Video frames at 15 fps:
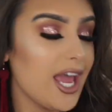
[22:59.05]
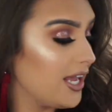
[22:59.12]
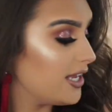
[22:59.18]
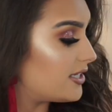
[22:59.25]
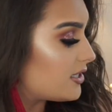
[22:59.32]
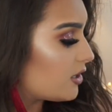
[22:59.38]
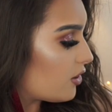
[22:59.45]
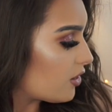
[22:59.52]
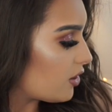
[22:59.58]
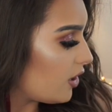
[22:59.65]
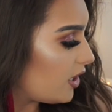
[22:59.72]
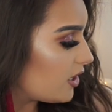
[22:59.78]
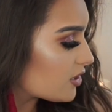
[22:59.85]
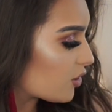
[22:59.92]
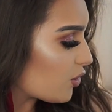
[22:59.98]
ace
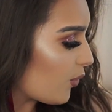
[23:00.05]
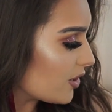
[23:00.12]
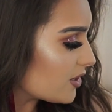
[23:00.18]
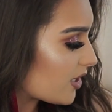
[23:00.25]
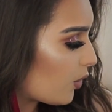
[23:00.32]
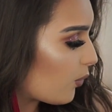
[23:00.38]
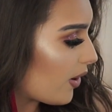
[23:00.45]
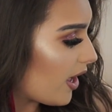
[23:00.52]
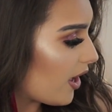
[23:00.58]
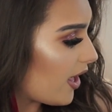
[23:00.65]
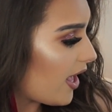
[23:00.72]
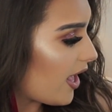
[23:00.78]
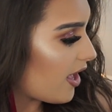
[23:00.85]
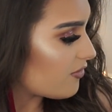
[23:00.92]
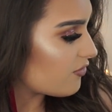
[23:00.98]
these are the ones i
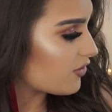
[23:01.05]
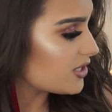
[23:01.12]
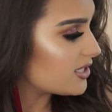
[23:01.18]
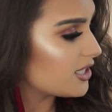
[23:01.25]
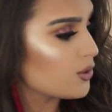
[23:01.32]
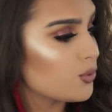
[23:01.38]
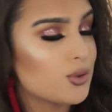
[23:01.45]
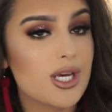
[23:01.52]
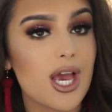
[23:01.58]
wear every single